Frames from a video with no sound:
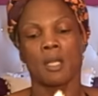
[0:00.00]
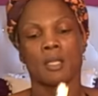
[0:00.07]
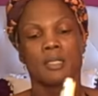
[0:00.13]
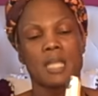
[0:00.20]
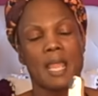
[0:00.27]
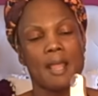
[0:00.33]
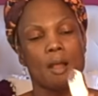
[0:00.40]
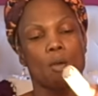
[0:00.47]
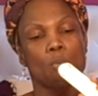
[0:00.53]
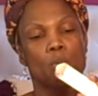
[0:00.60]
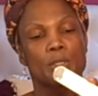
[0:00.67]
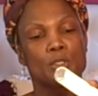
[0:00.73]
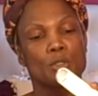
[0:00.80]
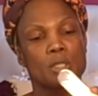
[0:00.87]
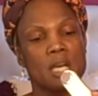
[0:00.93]
Now,
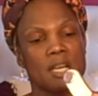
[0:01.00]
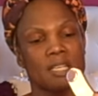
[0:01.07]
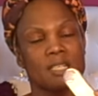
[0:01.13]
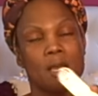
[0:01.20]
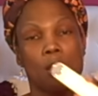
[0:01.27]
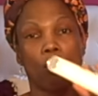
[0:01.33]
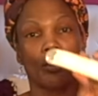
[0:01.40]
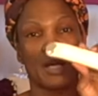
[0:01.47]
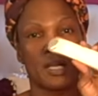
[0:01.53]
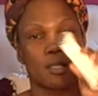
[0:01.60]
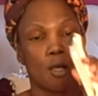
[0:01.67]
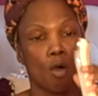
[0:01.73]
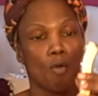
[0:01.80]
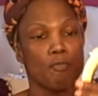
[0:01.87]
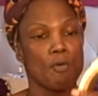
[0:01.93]
when you cut it on, it
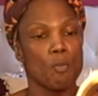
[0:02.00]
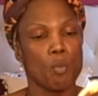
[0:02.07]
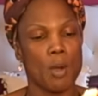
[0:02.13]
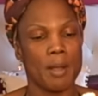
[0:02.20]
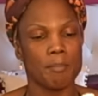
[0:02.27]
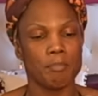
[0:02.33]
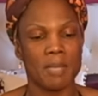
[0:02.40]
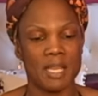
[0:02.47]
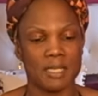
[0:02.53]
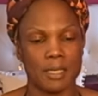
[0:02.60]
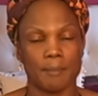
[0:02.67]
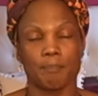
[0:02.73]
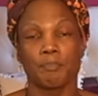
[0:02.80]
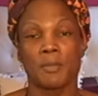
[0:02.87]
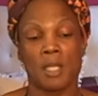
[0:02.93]
go for one
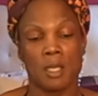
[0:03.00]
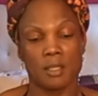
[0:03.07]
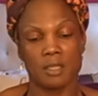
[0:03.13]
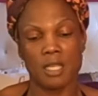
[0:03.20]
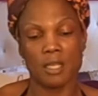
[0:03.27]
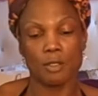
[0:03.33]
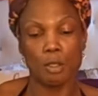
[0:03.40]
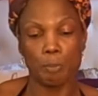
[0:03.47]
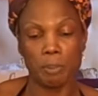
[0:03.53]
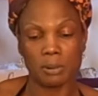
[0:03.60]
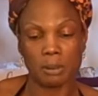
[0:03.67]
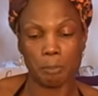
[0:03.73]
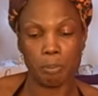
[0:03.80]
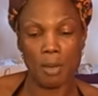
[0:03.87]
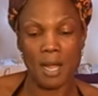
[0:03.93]
minute. Then you put
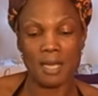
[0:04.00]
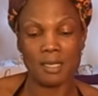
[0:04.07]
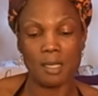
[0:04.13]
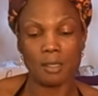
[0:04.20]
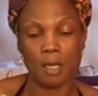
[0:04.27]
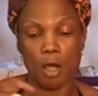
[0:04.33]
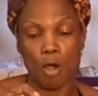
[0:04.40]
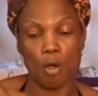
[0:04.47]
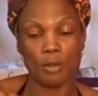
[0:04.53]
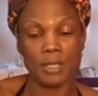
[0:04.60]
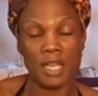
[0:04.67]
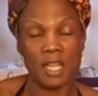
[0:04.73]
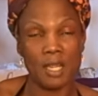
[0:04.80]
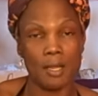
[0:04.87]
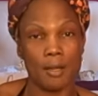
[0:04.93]
the product on
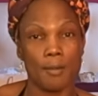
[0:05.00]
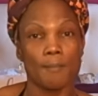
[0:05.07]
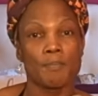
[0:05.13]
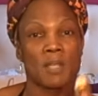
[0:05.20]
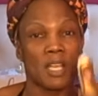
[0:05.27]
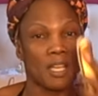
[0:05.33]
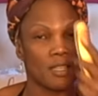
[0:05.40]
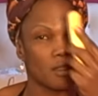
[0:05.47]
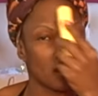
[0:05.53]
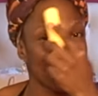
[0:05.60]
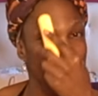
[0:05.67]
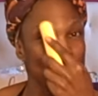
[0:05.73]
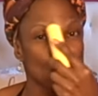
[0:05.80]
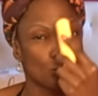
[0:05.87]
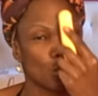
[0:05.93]
here, and
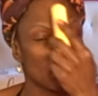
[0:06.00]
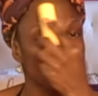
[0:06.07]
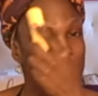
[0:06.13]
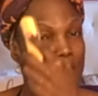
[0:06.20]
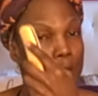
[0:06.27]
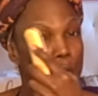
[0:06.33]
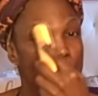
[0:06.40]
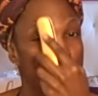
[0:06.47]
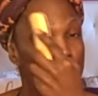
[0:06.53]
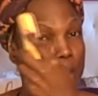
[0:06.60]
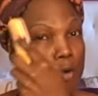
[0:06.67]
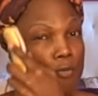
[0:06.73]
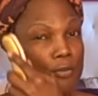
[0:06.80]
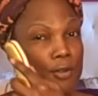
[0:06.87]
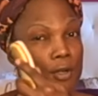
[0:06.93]
then you just go
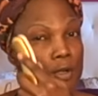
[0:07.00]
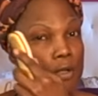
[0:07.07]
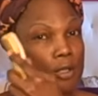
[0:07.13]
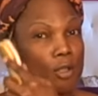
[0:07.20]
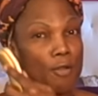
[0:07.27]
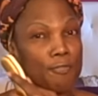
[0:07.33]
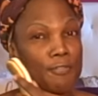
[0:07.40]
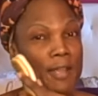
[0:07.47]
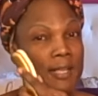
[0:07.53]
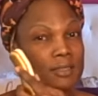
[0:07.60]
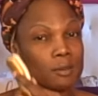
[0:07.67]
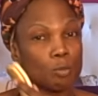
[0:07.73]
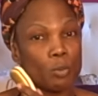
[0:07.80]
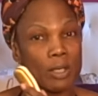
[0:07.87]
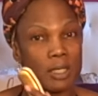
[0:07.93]
over your face
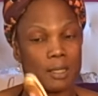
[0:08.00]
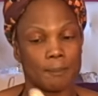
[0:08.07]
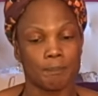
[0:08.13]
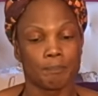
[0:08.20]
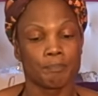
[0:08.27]
with it.